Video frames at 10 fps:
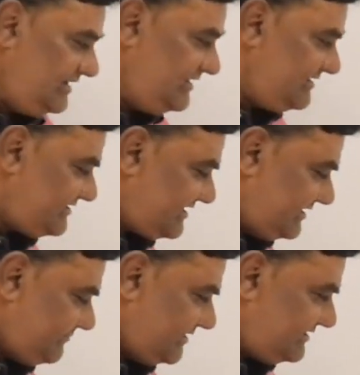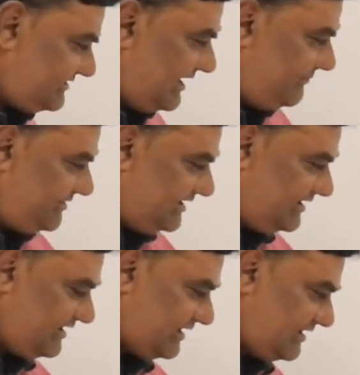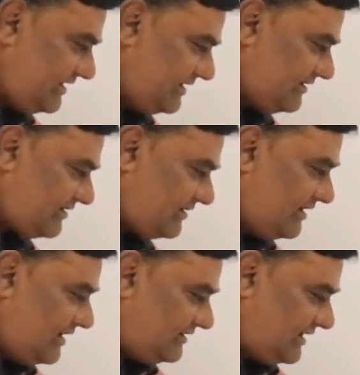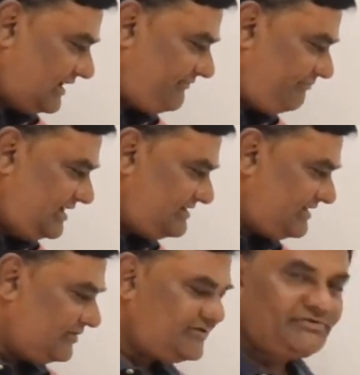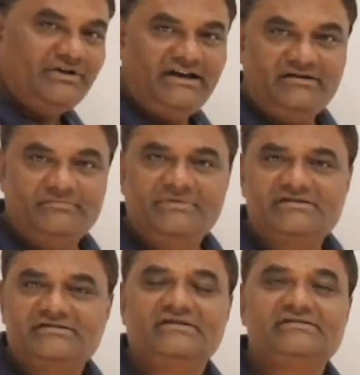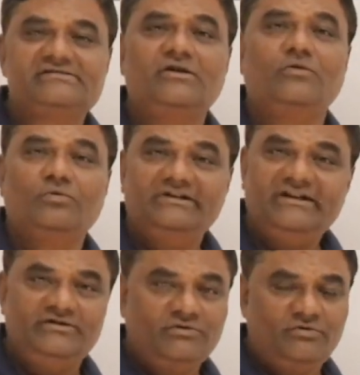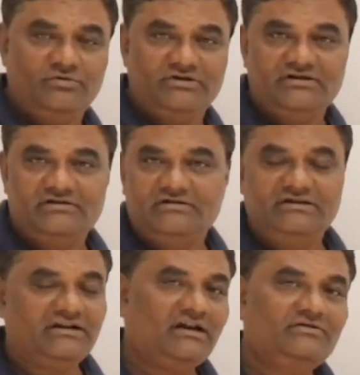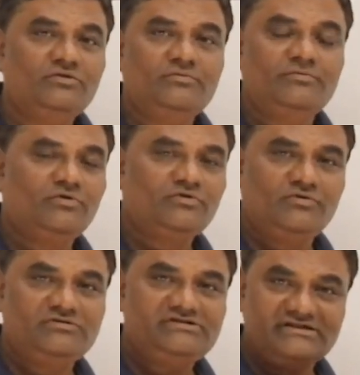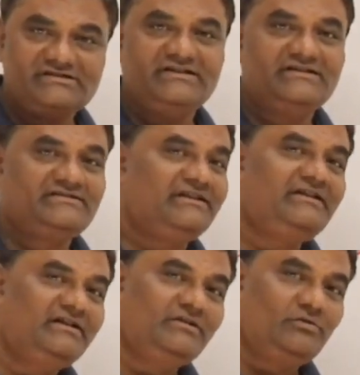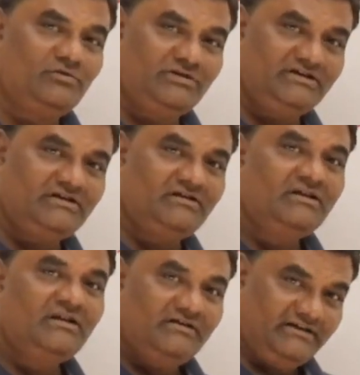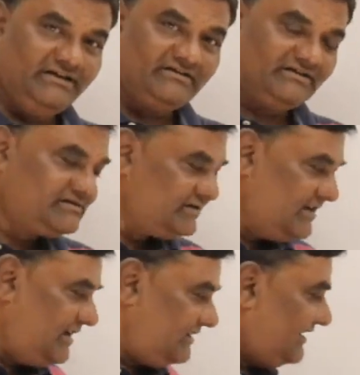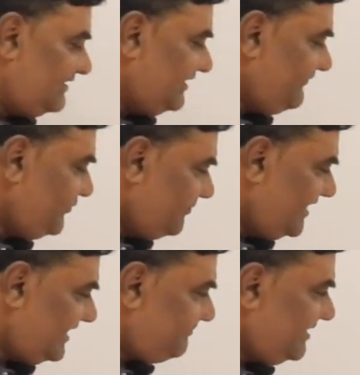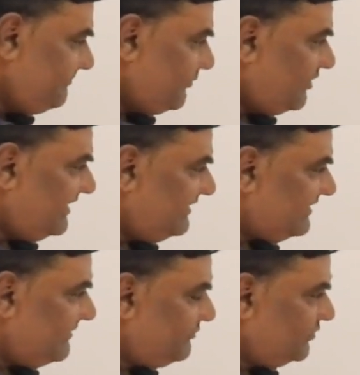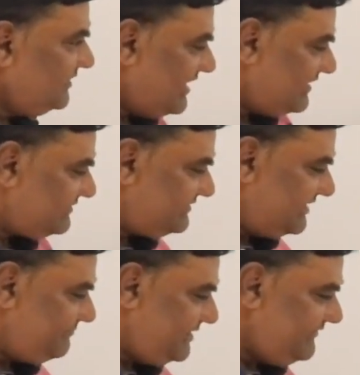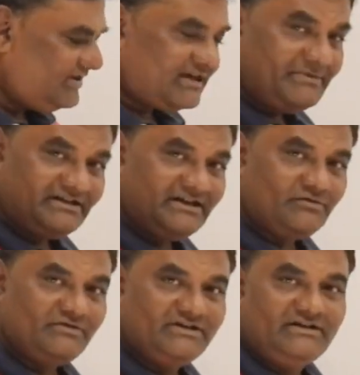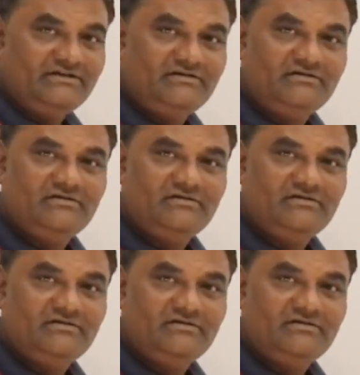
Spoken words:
In these statements, I am taking care here that if p is equals to head, means this is the only node. There are no more nodes, just there is single node in a linked list. Then if you make p point up to last, then p will remain there only.